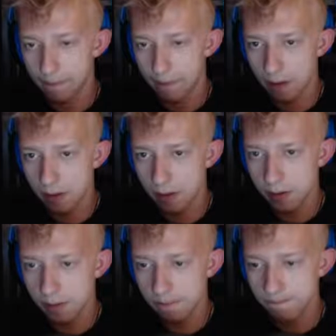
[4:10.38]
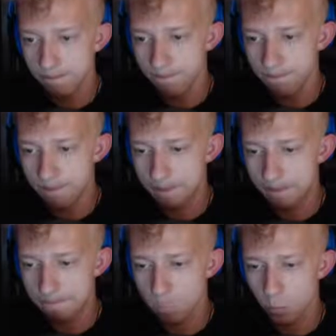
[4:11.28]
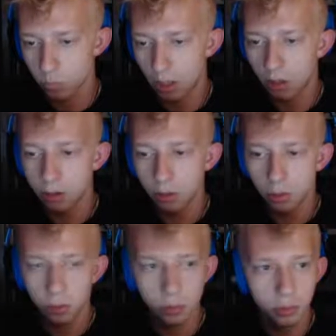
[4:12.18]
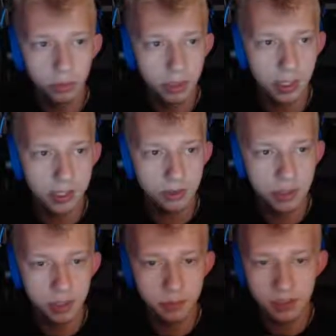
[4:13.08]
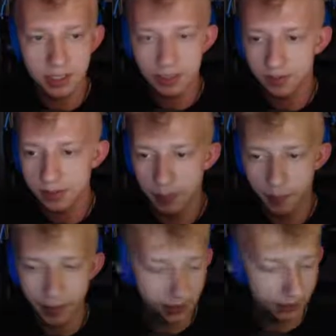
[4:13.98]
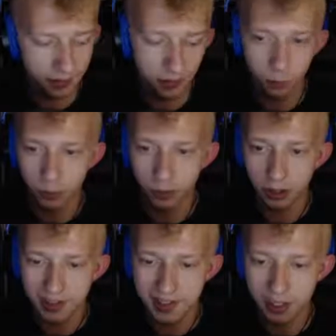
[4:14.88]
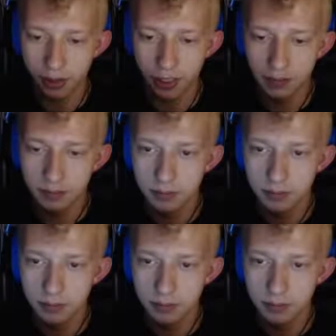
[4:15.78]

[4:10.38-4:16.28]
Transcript: I'll hold... Actually, I'm just going to give it to my pet, and then we'll probably sell that.